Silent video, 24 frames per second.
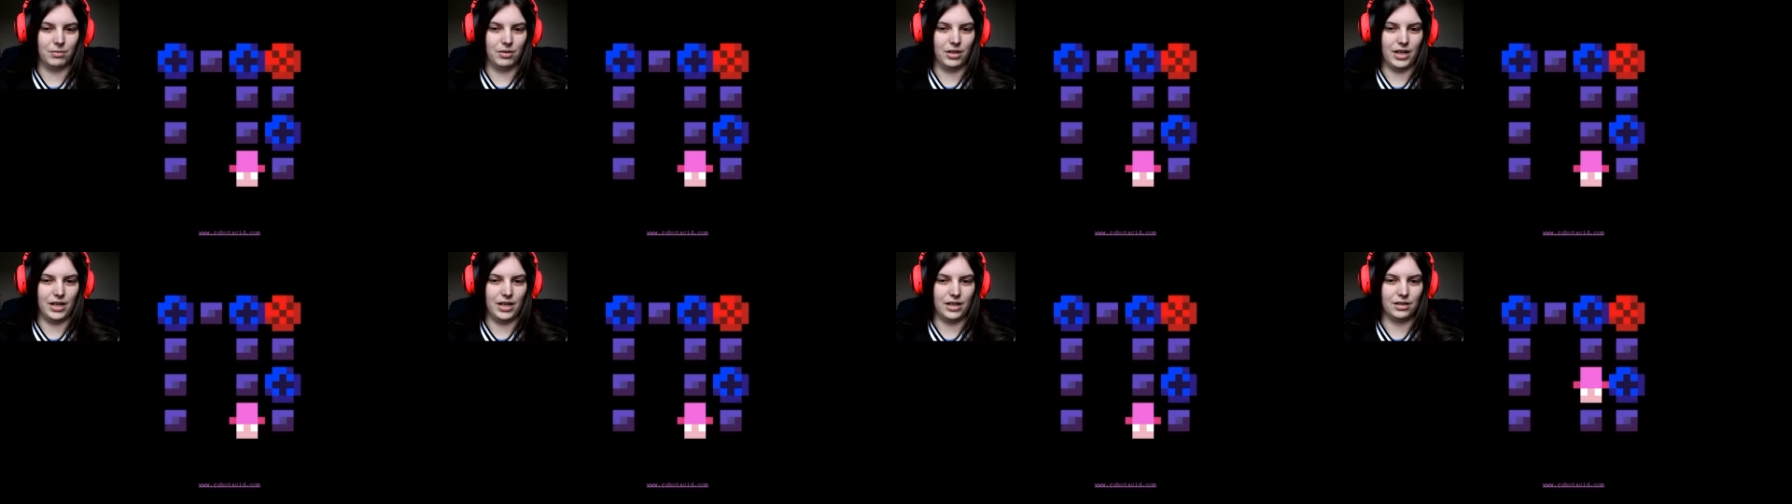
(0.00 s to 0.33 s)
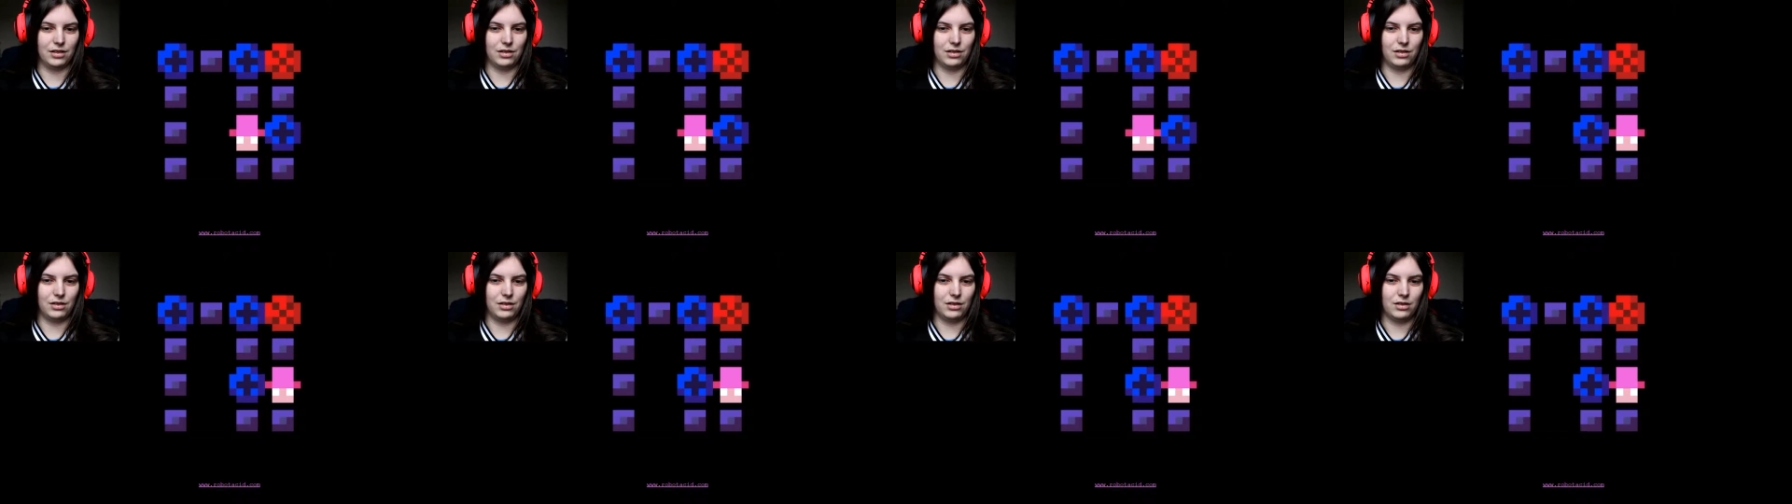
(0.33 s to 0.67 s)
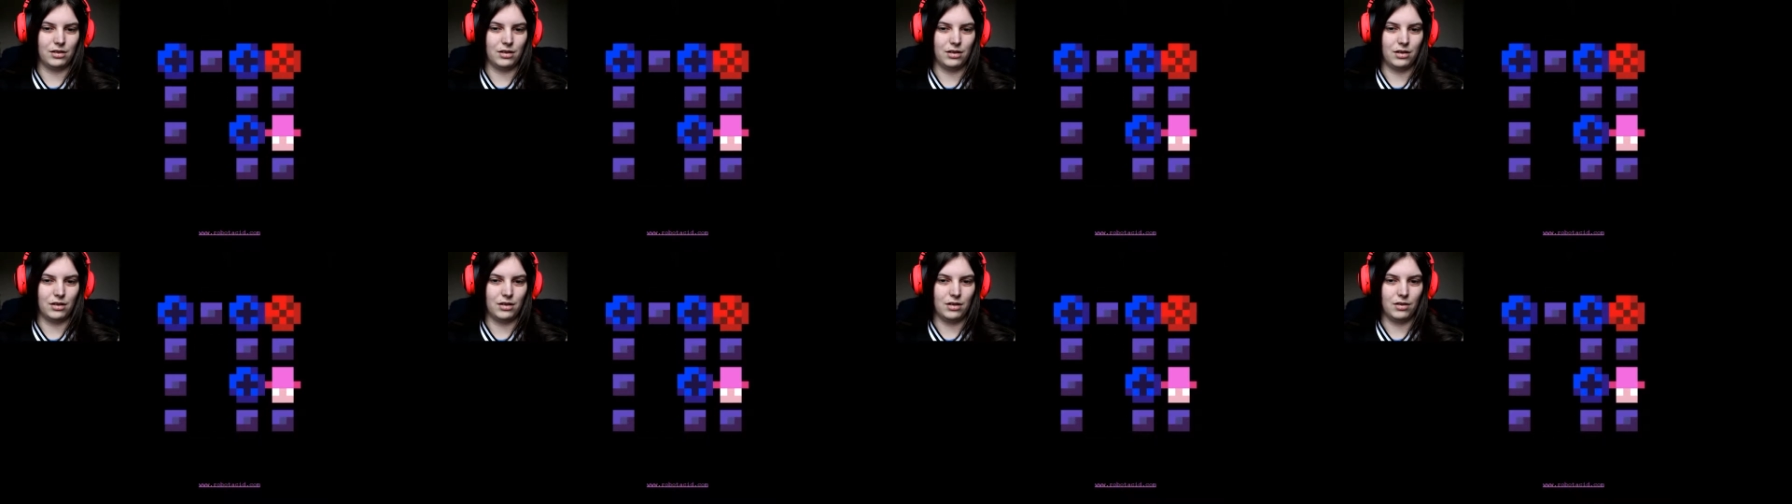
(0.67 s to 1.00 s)
place.
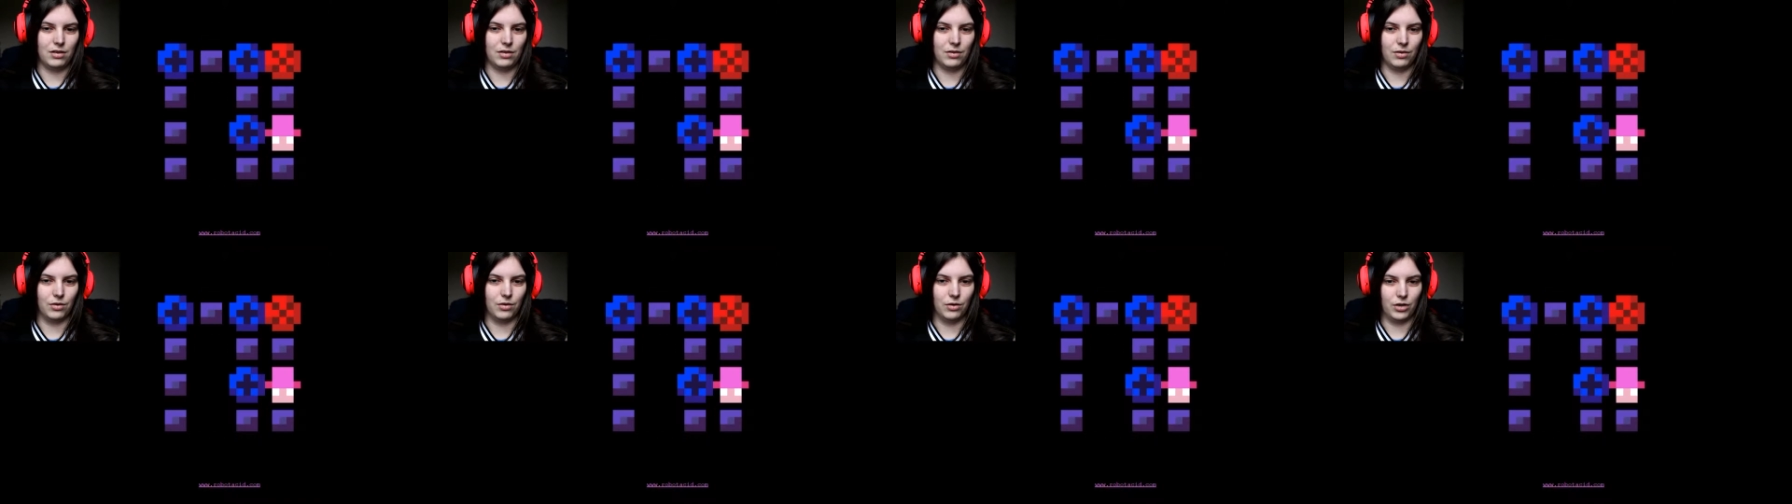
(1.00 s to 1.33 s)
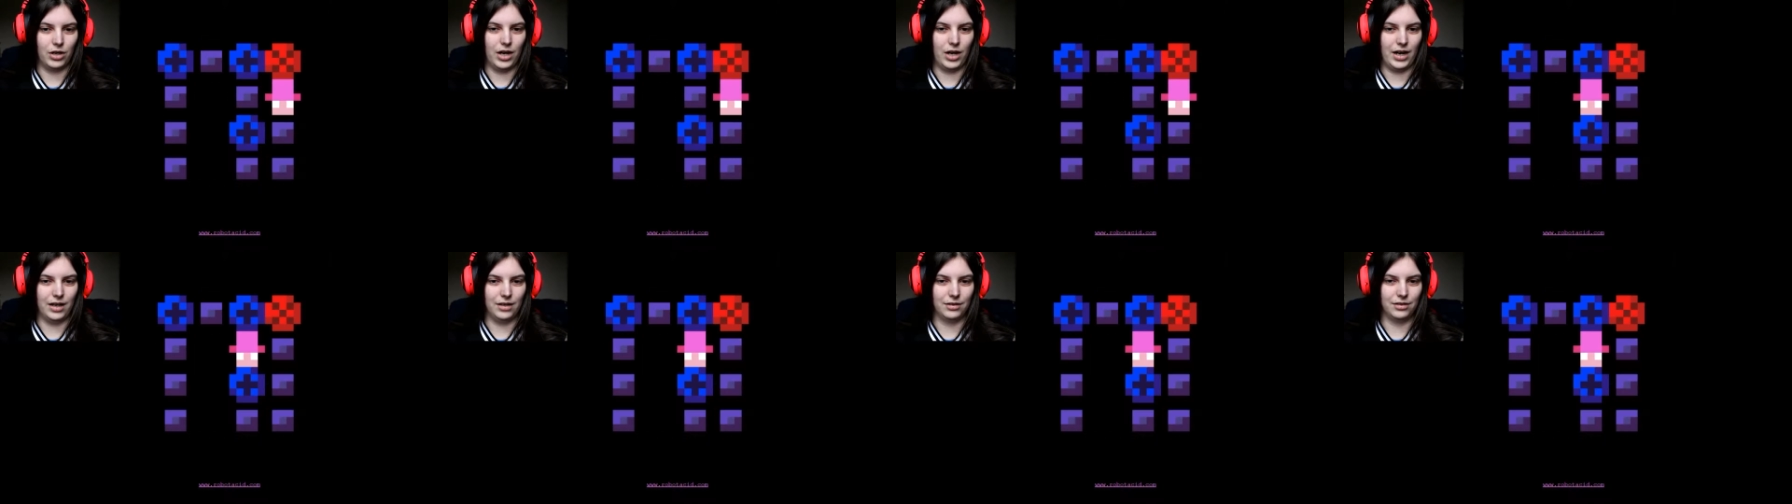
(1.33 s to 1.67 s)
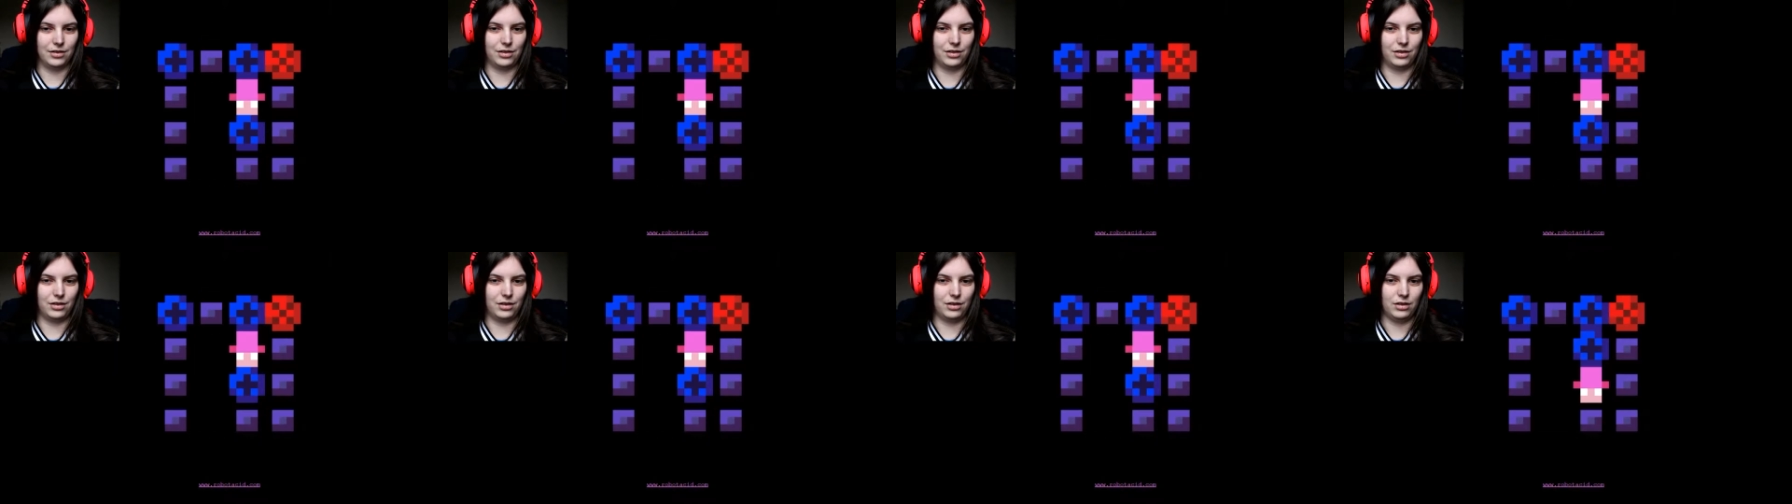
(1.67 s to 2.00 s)
Or
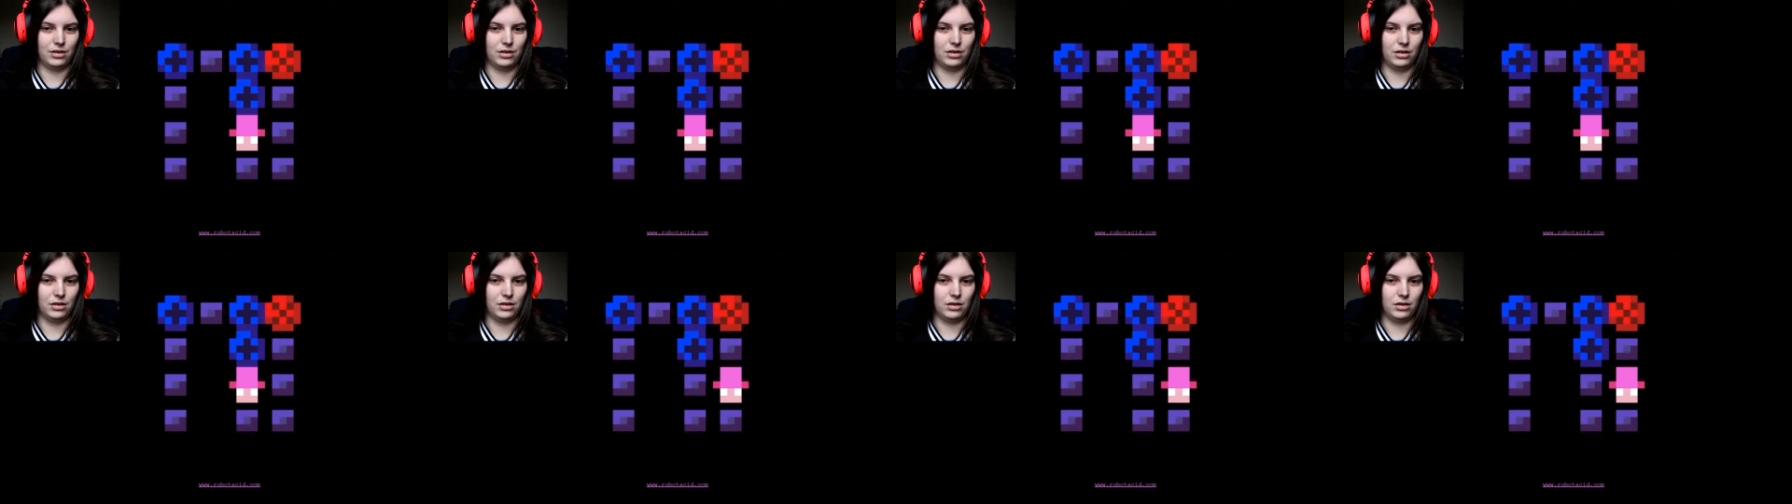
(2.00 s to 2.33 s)
else.